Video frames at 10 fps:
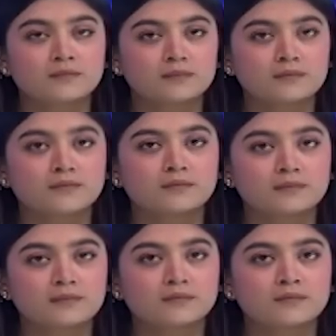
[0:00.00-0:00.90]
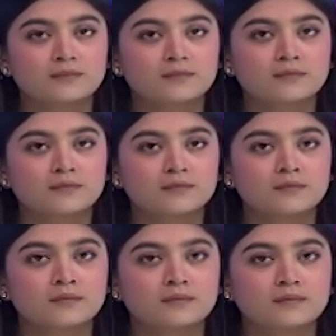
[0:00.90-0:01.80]

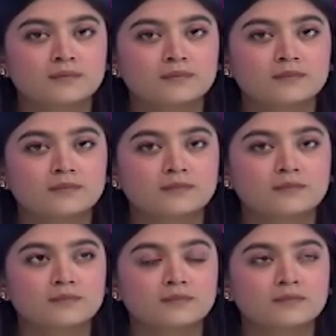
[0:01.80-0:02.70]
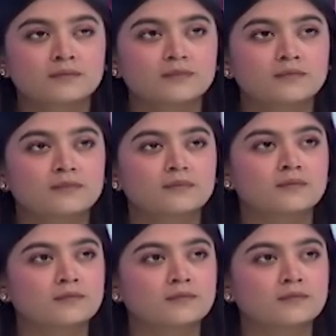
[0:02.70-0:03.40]
(silent)